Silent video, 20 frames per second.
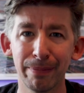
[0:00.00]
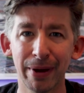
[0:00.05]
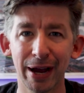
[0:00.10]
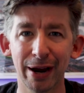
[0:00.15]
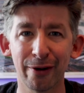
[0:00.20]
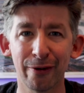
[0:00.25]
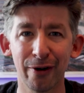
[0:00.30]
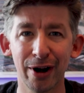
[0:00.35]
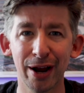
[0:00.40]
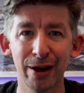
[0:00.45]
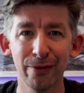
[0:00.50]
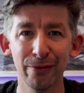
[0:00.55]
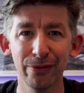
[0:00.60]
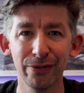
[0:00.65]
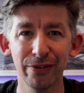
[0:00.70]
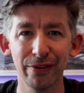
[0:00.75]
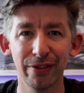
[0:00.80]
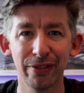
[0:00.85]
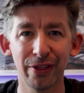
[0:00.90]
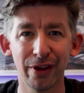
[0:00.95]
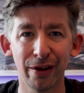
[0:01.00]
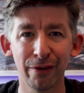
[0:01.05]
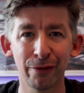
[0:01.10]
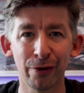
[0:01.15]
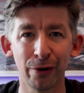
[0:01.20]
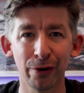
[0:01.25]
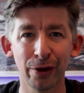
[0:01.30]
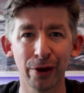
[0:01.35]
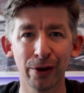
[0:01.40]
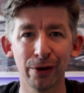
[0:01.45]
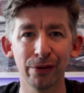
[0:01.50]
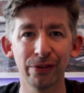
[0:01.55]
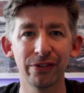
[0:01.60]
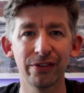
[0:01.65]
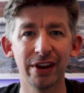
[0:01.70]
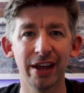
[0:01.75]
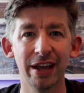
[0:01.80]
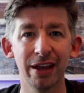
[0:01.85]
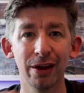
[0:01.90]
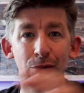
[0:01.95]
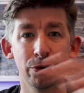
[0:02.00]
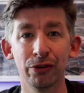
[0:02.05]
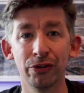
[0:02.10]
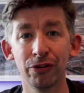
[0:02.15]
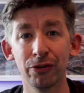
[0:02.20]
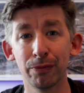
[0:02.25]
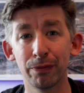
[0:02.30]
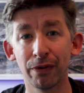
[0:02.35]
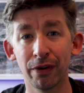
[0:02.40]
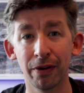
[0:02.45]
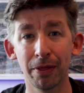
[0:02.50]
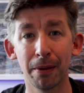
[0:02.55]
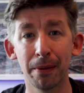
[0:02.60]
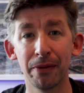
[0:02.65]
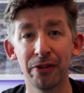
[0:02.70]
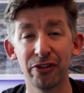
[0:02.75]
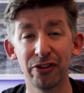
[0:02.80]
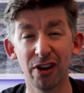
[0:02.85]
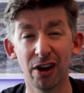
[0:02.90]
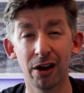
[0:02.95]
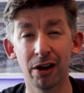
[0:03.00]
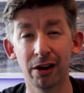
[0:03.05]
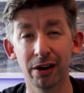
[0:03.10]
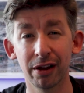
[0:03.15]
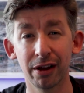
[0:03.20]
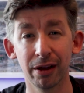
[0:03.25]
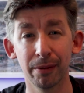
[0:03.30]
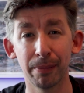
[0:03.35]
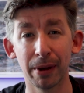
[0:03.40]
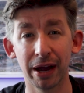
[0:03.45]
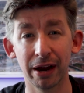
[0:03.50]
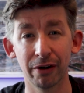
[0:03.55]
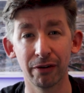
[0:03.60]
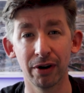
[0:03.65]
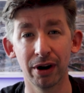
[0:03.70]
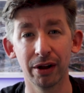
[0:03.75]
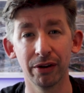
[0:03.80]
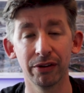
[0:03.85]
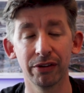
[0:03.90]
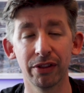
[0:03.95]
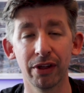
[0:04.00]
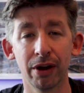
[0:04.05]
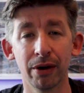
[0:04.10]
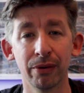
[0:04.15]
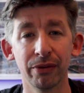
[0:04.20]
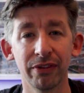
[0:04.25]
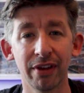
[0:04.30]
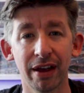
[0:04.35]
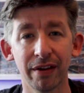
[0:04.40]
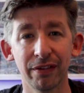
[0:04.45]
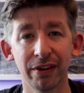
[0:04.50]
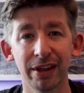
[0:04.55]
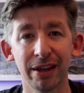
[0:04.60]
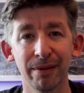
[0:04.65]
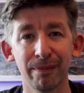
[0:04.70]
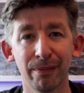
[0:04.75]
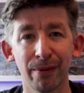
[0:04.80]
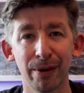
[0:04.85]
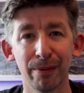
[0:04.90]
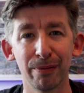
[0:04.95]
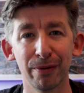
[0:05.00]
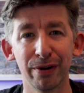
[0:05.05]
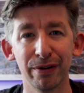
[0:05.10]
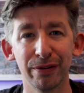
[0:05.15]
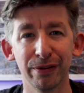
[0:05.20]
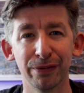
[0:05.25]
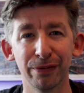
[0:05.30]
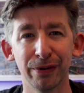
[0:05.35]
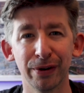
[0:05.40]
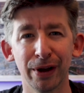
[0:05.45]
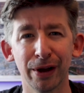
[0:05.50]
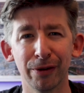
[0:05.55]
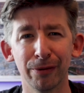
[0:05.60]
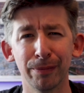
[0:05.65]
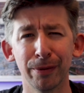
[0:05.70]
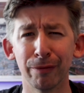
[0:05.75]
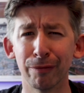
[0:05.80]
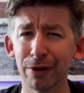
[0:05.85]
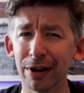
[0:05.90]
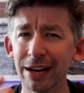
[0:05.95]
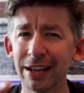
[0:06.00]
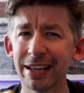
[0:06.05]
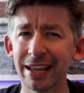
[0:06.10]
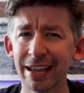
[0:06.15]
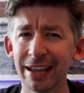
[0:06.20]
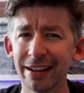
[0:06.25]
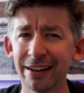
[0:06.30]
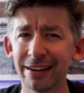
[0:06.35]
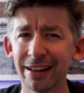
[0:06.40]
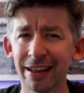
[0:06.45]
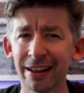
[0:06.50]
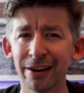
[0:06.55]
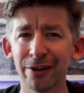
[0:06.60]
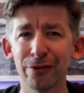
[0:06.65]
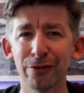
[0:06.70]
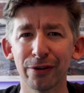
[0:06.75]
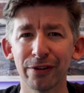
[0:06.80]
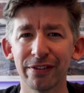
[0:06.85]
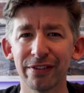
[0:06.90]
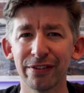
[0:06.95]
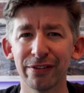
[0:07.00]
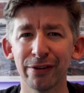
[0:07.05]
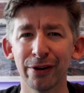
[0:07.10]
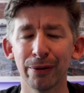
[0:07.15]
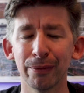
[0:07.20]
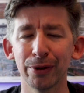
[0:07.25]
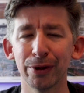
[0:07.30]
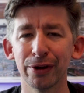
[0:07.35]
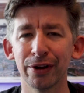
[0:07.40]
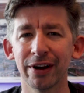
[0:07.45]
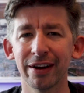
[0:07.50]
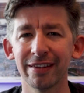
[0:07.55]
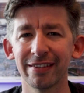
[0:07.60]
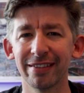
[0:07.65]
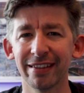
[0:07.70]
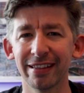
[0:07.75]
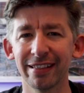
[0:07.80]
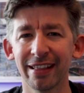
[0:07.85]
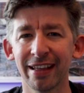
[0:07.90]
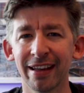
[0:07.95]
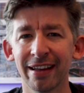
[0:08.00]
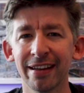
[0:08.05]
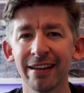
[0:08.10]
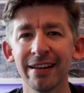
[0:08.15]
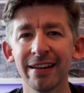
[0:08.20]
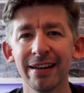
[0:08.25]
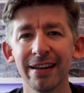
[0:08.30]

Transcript: background that I've got going on today, or did you prefer the darker background that I was having in my previous videos? Be really keen and interested to know what you guys think there,